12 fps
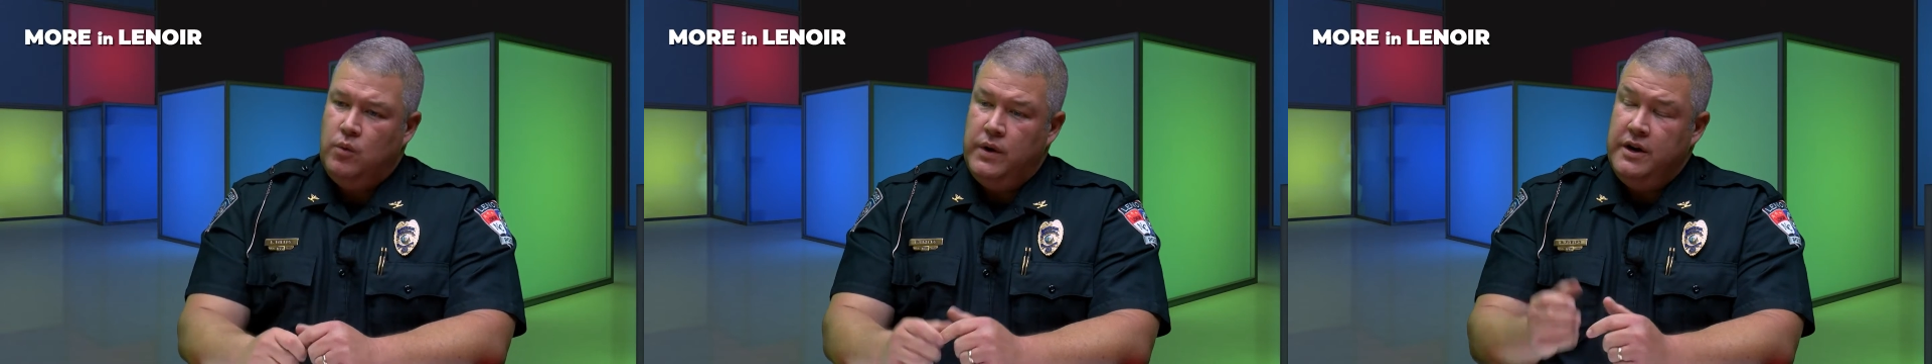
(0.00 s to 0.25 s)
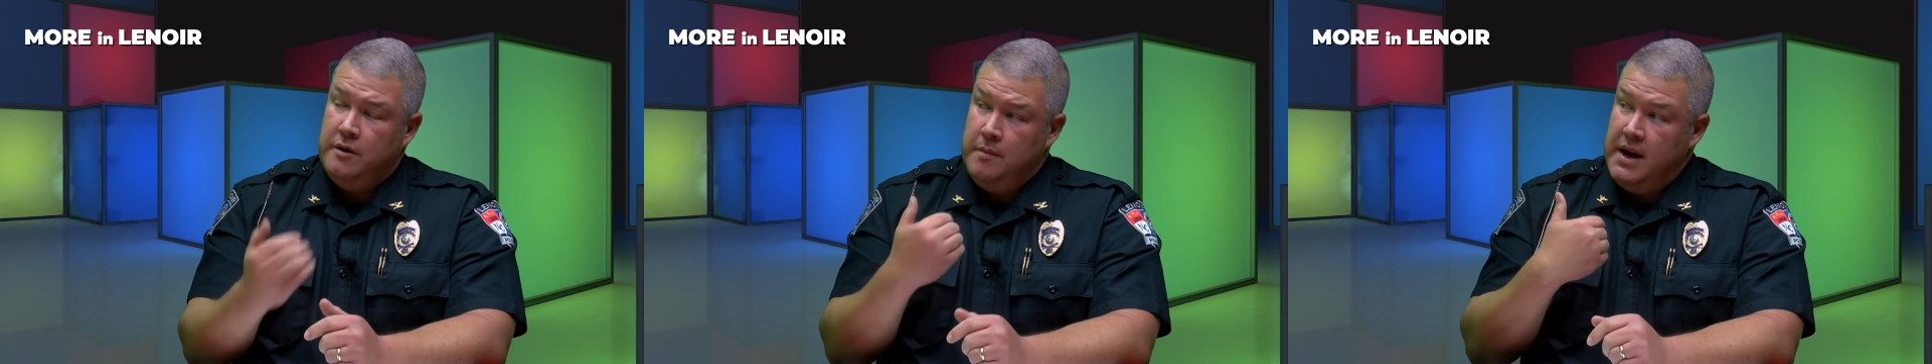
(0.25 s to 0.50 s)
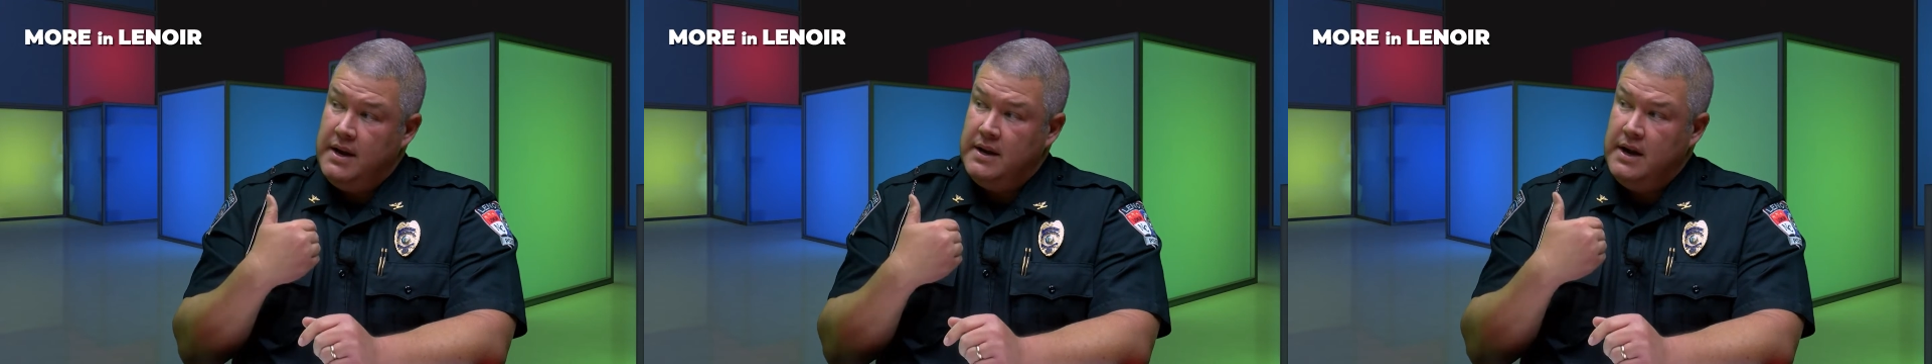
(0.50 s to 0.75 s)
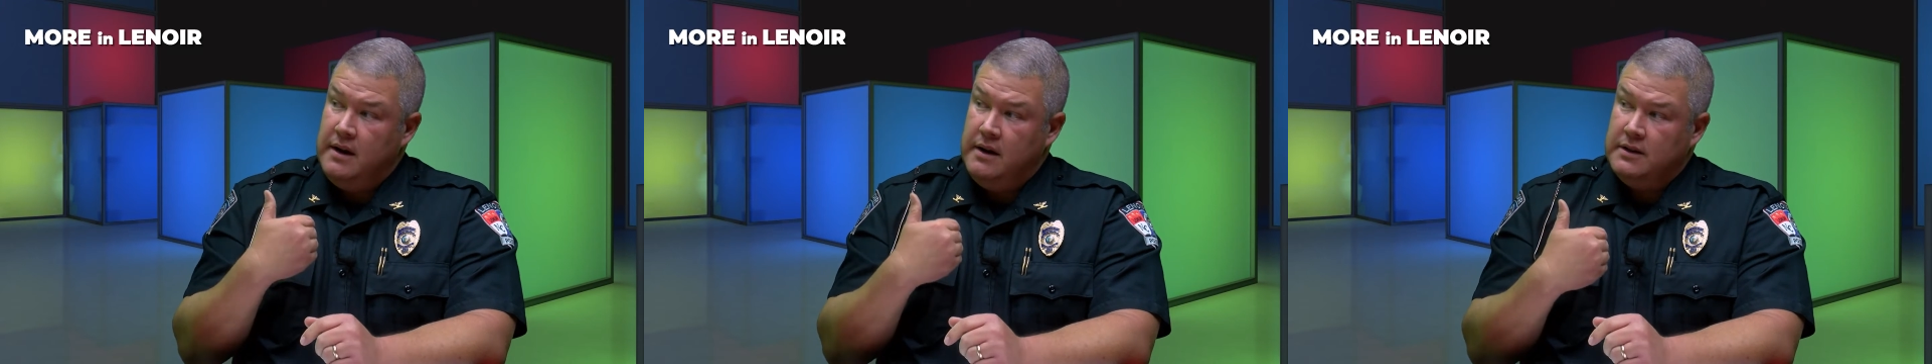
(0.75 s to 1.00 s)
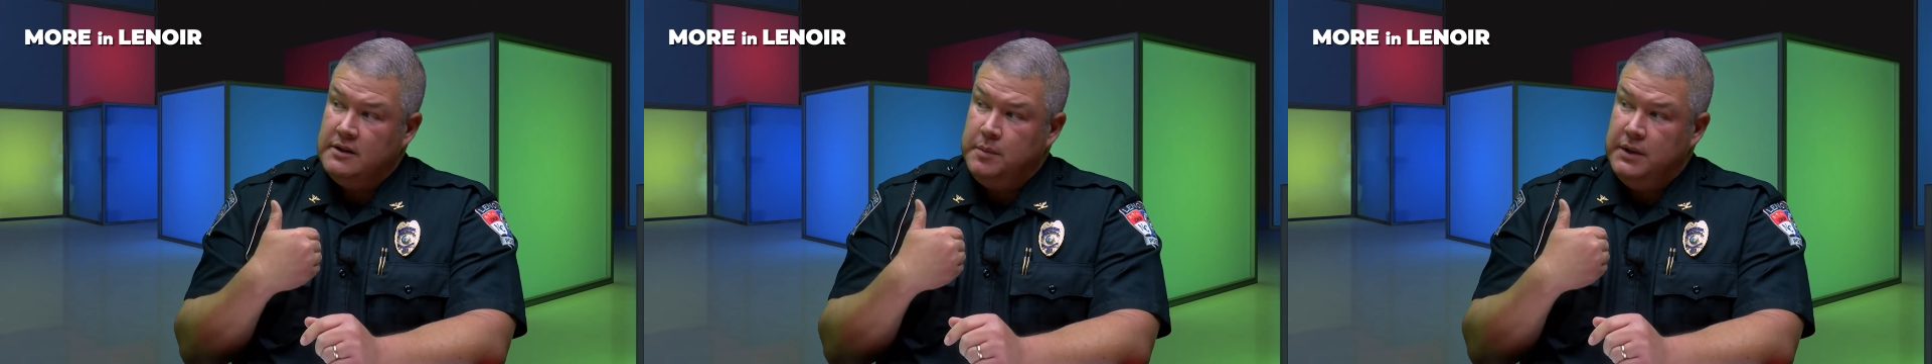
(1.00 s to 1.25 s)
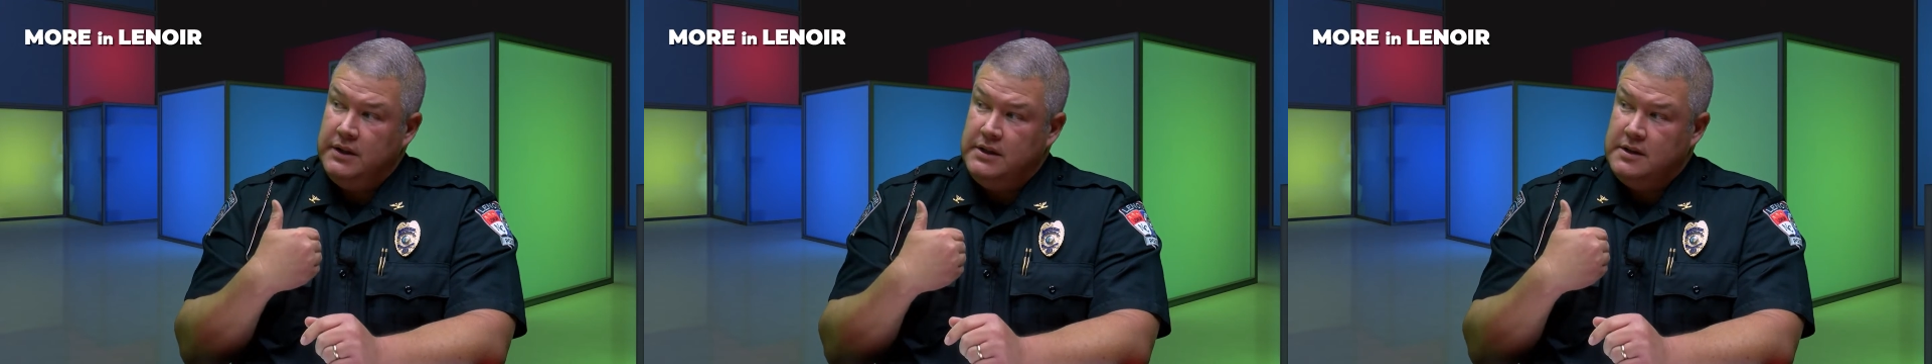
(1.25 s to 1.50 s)
we are mandated as a
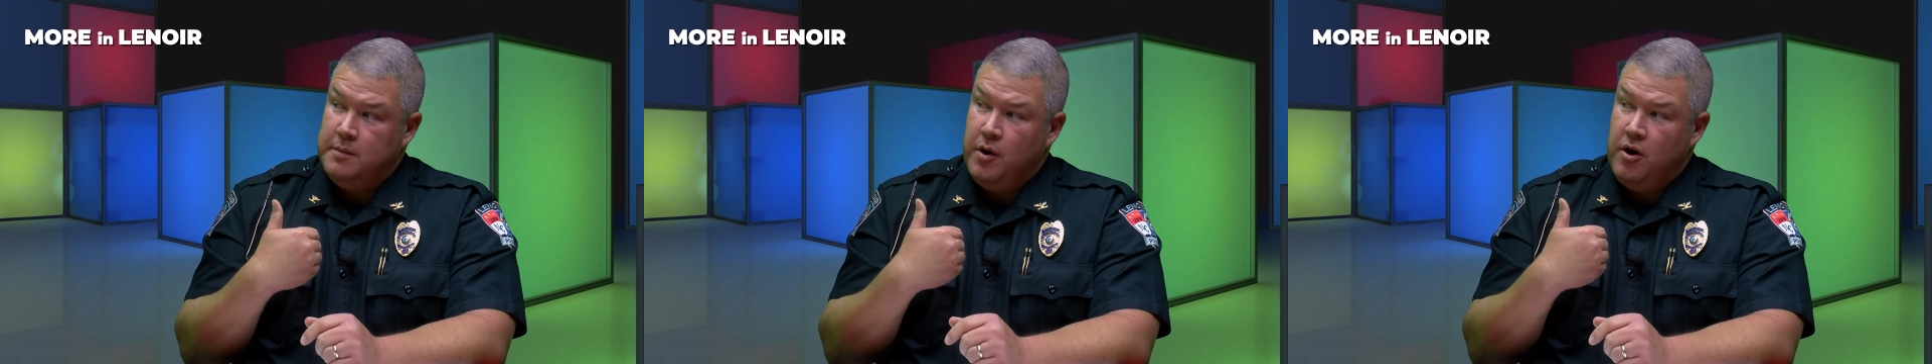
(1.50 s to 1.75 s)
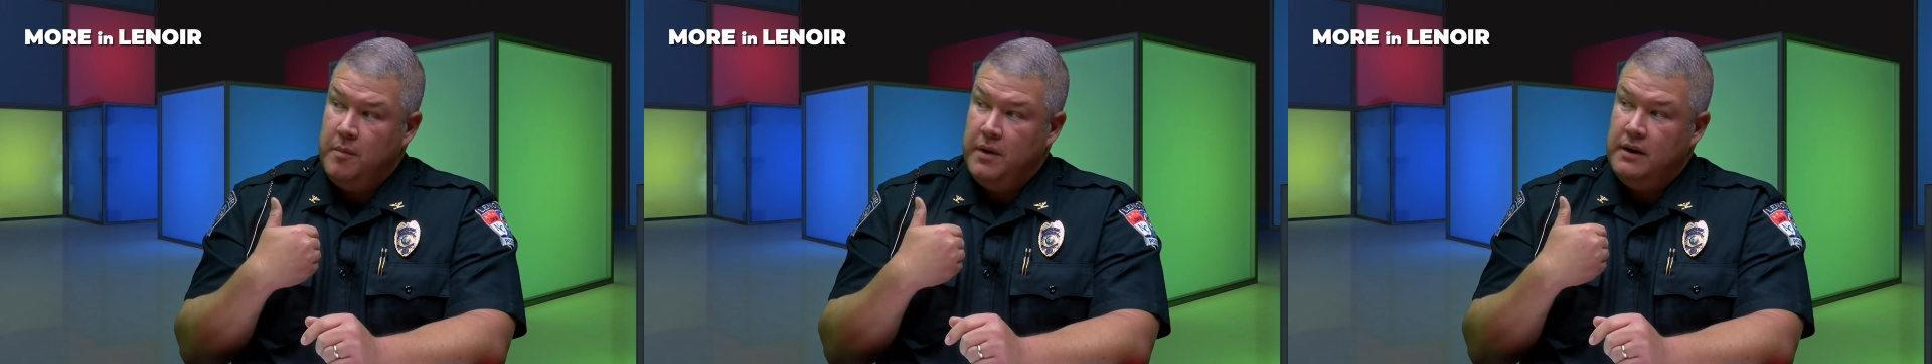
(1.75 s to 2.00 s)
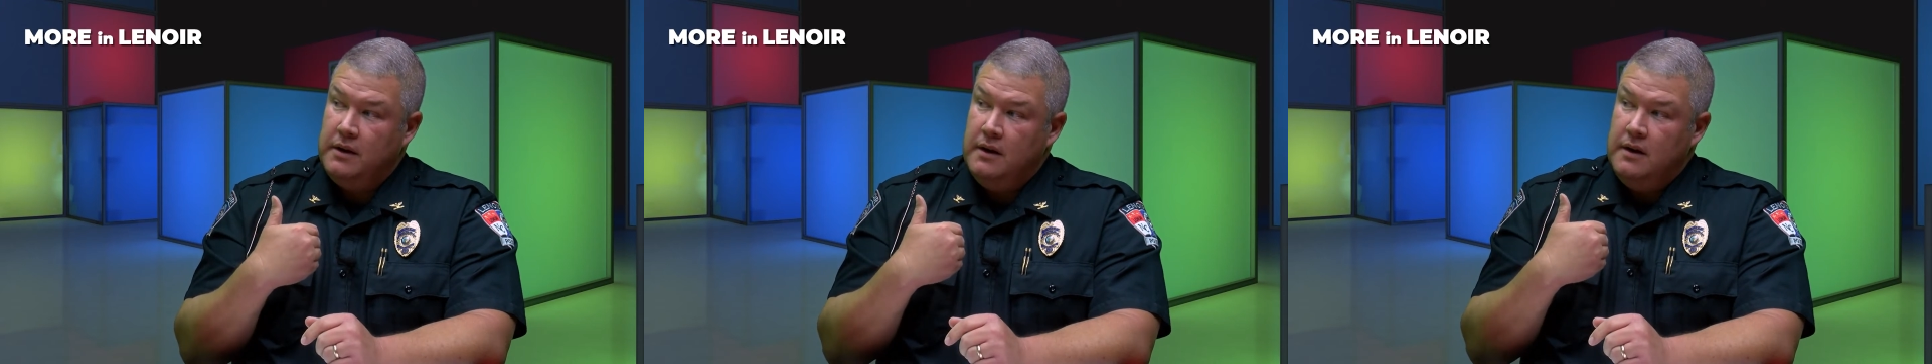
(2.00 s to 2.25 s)
police department